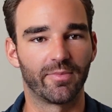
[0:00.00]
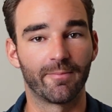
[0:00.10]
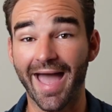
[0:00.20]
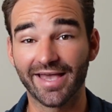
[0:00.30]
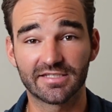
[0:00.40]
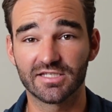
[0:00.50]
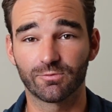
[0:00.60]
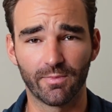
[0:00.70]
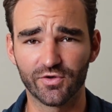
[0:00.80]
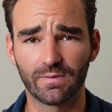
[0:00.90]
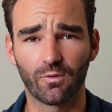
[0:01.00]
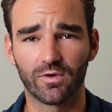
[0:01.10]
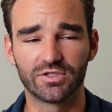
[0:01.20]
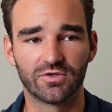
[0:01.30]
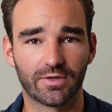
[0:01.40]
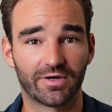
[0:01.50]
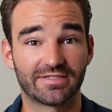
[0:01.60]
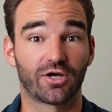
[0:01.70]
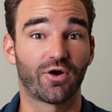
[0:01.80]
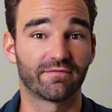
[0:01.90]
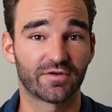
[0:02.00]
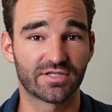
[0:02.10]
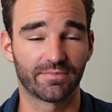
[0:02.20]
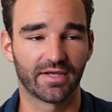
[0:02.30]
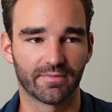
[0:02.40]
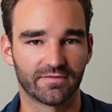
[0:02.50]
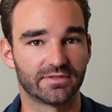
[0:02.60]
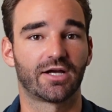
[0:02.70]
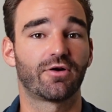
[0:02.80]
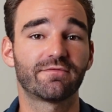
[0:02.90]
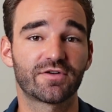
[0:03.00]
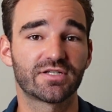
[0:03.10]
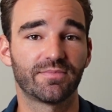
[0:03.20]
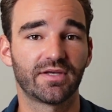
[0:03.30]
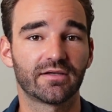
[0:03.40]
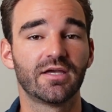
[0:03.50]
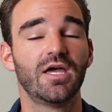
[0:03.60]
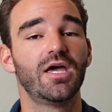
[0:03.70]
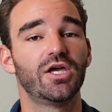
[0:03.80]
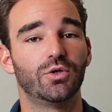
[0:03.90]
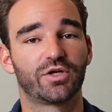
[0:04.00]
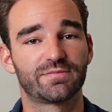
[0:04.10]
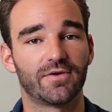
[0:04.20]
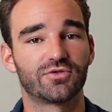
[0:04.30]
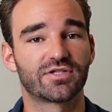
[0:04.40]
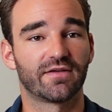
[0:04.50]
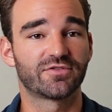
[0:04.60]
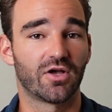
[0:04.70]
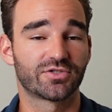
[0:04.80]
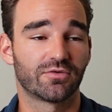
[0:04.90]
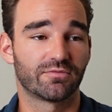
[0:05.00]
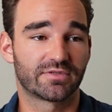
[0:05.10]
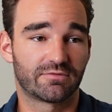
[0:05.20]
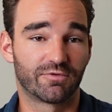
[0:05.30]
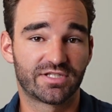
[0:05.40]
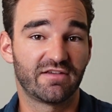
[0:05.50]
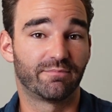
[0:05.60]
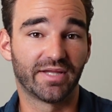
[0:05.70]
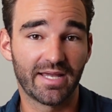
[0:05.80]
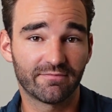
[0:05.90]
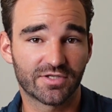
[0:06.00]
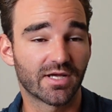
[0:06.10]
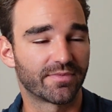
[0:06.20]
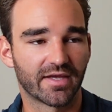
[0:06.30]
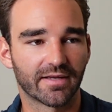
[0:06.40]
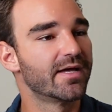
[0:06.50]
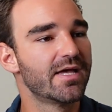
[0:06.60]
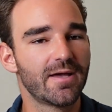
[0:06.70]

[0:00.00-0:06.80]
The masses, what most people want to do is they want to take credit for something. But if you take credit for something, you expose yourself to also receive blame for something.